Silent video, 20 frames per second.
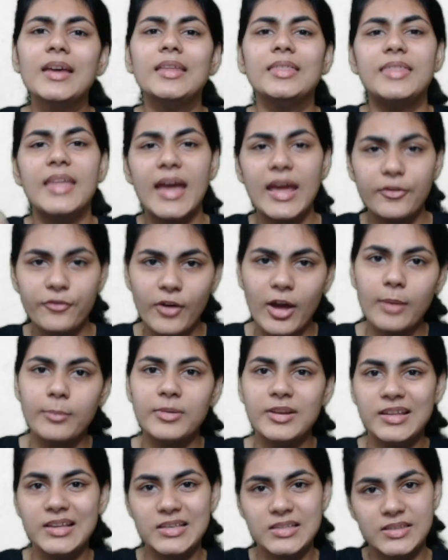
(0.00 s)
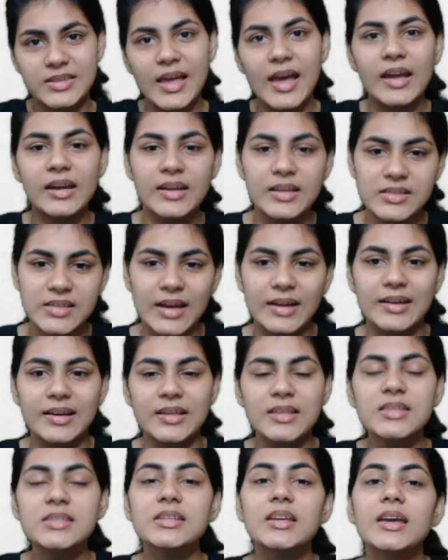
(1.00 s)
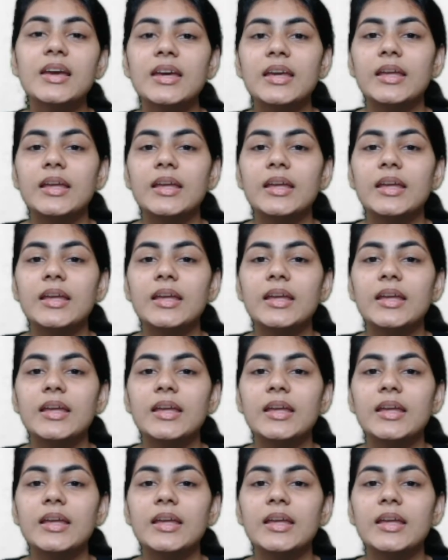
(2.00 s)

their families, their descendants,